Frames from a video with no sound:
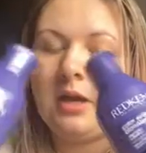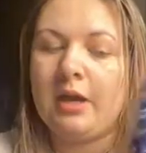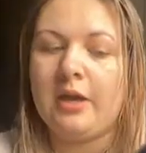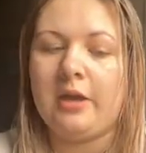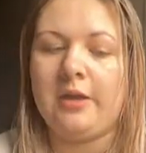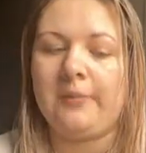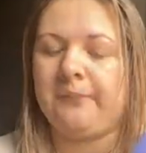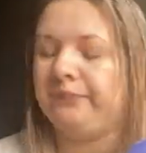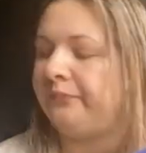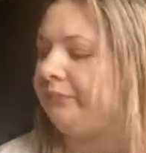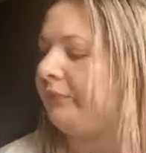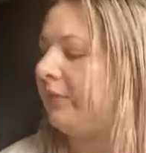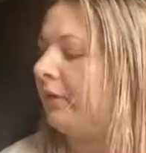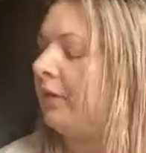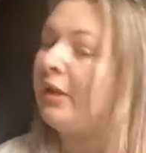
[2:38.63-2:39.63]
Um,
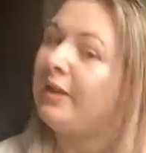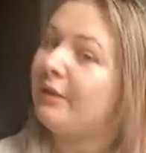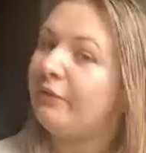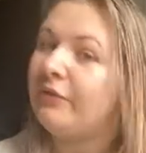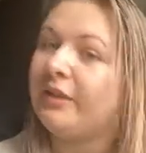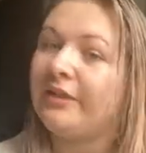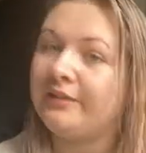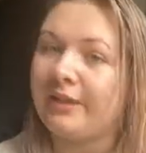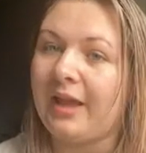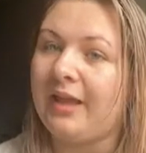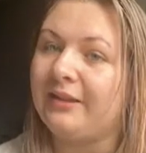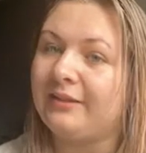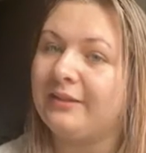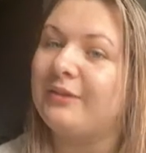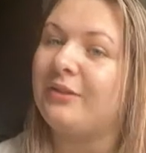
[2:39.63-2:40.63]
it really
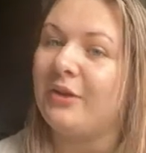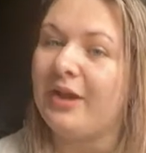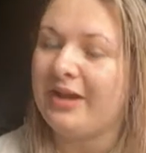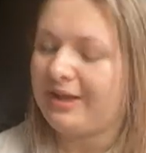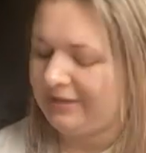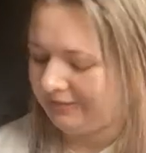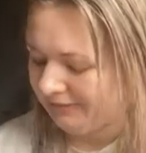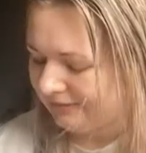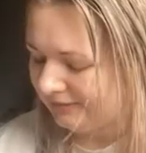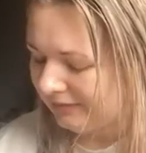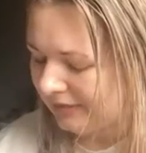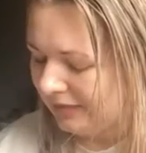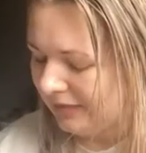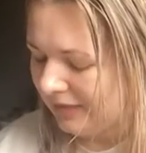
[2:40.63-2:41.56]
stains your hands